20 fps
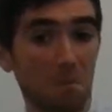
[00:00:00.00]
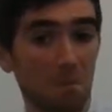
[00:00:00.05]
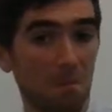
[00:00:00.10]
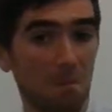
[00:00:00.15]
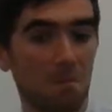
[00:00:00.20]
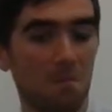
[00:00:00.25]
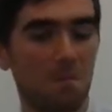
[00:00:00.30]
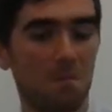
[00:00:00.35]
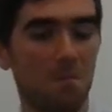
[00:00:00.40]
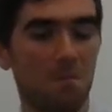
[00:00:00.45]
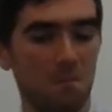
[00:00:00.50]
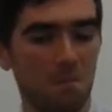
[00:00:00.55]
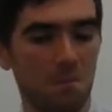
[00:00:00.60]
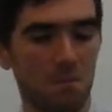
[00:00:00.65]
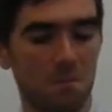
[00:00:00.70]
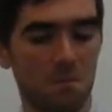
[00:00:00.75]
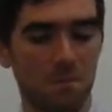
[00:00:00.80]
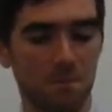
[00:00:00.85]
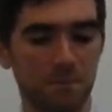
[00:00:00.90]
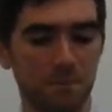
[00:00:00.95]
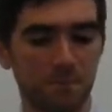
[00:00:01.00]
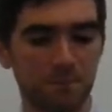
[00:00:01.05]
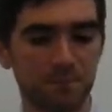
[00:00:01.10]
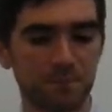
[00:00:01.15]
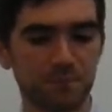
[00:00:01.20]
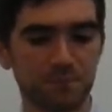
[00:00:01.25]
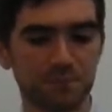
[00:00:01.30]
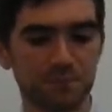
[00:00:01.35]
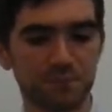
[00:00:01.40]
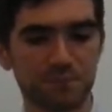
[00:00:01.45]
When it comes to
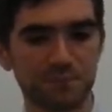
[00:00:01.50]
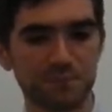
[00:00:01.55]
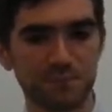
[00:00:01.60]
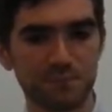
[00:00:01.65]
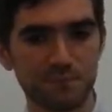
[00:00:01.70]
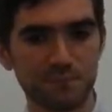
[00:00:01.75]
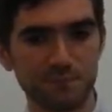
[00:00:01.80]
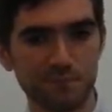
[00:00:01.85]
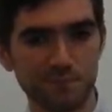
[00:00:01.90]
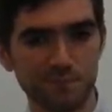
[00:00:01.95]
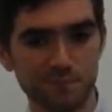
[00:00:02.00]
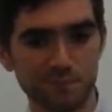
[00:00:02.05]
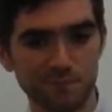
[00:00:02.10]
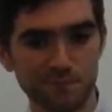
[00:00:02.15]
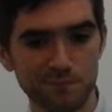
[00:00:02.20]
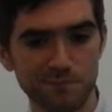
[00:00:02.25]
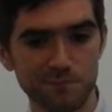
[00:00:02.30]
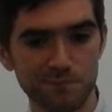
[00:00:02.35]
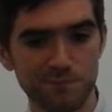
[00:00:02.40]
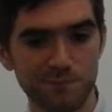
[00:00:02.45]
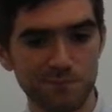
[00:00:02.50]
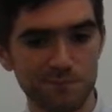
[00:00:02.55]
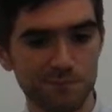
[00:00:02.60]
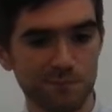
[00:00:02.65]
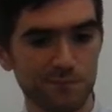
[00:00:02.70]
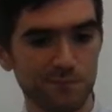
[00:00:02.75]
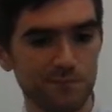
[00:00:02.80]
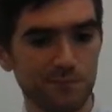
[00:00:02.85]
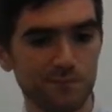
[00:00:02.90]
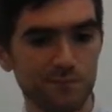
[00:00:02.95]
working out the
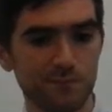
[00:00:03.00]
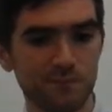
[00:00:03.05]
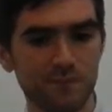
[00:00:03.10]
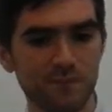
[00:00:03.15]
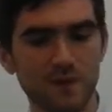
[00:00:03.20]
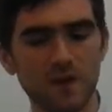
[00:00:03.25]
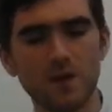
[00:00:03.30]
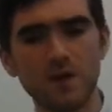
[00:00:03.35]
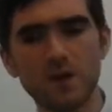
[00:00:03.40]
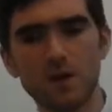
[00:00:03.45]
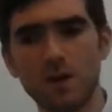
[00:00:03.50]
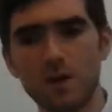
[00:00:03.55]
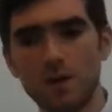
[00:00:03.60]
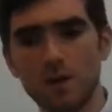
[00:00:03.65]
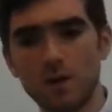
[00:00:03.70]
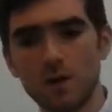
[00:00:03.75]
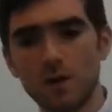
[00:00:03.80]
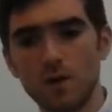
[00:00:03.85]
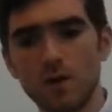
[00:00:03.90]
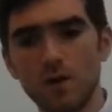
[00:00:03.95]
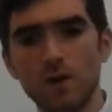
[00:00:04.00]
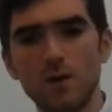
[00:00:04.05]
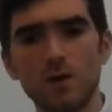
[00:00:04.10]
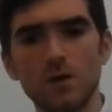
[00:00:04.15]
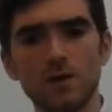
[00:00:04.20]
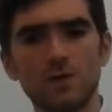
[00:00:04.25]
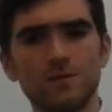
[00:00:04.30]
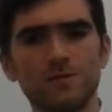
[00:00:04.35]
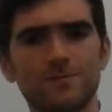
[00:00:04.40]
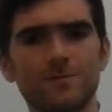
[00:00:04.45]
budget at the
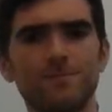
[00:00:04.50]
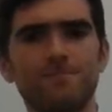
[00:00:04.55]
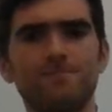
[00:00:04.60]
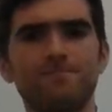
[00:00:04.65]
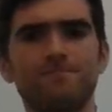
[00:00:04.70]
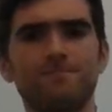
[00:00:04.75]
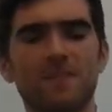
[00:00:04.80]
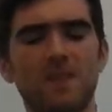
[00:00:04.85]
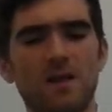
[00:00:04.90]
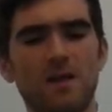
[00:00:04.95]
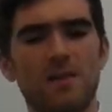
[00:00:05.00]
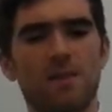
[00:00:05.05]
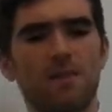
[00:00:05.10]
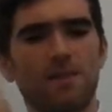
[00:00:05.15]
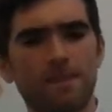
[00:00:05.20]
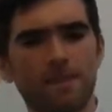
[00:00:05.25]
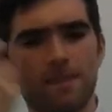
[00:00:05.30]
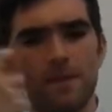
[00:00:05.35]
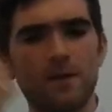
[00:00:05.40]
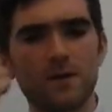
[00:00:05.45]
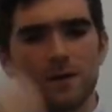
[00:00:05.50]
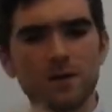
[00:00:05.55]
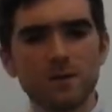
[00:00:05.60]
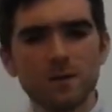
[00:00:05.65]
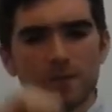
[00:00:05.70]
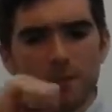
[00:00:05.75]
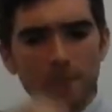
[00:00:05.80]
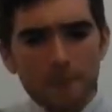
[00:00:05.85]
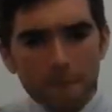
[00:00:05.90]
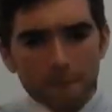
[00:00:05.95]
very end, if
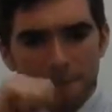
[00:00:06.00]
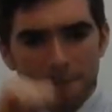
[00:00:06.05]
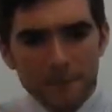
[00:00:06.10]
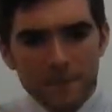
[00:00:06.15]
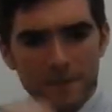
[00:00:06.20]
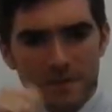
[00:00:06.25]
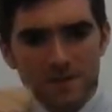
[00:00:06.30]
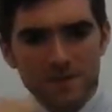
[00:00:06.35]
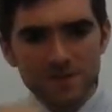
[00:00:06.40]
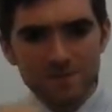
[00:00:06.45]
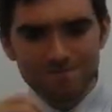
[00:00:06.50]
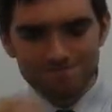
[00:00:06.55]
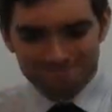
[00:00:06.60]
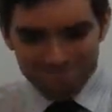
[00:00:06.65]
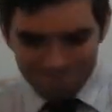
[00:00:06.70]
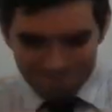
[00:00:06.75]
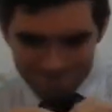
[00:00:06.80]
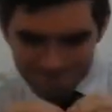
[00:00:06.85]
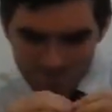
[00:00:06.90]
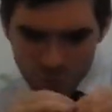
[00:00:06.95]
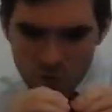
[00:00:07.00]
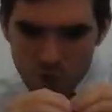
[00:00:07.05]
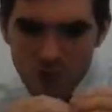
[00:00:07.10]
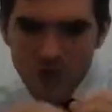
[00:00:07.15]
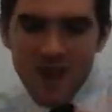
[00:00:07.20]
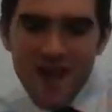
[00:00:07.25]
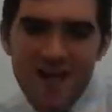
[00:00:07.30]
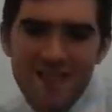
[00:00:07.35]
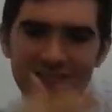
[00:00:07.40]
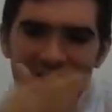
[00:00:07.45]
as you're
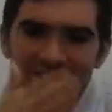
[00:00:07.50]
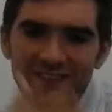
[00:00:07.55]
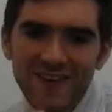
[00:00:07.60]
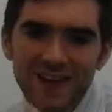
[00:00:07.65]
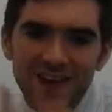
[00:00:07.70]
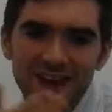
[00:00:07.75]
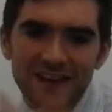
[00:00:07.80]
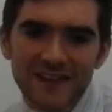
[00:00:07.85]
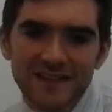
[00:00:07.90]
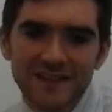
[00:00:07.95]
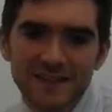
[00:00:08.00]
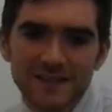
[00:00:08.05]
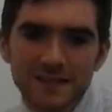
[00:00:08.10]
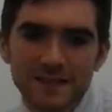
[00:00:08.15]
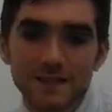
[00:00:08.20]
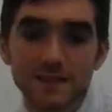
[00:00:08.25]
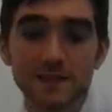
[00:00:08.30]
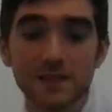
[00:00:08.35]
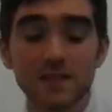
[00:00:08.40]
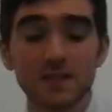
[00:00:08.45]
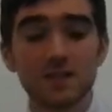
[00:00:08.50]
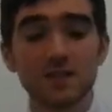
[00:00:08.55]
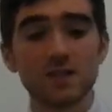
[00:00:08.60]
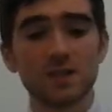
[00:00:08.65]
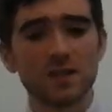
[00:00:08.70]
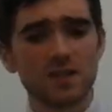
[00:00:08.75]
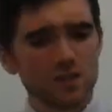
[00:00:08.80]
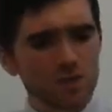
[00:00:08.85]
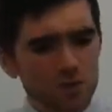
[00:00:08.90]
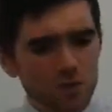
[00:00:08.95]
working through the matters you
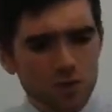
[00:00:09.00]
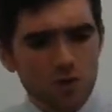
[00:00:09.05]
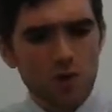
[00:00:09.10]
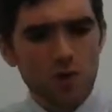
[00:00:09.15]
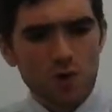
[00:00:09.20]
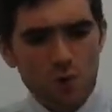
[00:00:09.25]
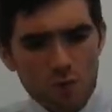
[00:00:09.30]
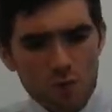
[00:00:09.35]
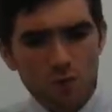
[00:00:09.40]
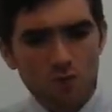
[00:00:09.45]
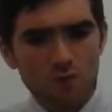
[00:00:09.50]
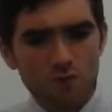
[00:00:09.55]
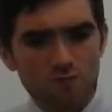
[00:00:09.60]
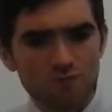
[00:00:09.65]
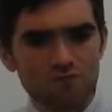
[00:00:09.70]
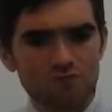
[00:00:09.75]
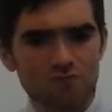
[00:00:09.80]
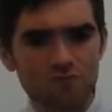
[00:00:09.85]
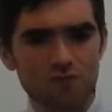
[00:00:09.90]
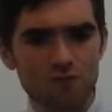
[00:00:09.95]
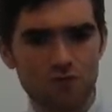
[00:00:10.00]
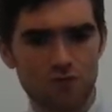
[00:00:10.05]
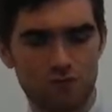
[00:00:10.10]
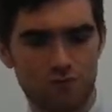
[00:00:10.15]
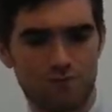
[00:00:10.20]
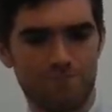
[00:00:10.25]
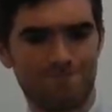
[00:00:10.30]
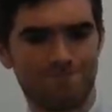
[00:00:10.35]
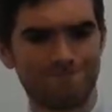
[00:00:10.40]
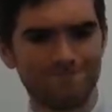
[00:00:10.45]
think that you're not going
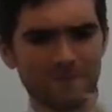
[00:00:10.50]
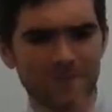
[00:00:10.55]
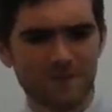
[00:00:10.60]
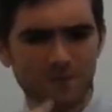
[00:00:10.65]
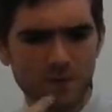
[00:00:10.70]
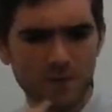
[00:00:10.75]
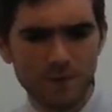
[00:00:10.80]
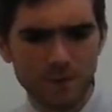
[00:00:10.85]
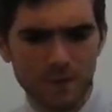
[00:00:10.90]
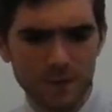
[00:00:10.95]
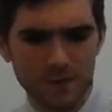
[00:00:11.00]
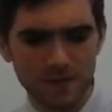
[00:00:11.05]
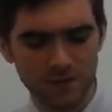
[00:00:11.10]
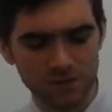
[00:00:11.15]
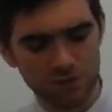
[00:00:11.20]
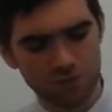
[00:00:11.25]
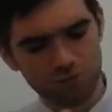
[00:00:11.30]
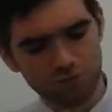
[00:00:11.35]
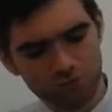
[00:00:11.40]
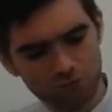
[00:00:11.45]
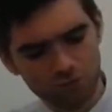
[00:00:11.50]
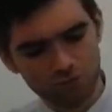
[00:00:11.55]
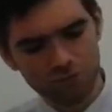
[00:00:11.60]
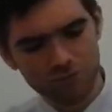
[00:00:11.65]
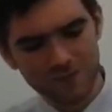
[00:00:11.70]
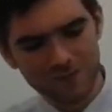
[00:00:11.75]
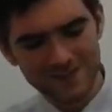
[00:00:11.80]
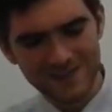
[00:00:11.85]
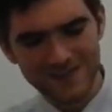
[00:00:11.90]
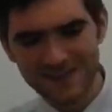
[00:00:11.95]
to be able to meet that
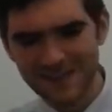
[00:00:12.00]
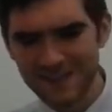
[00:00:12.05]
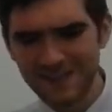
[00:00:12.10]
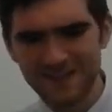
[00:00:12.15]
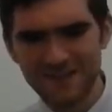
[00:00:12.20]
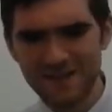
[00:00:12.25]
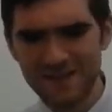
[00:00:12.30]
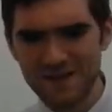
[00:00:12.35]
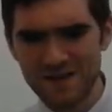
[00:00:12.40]
budget,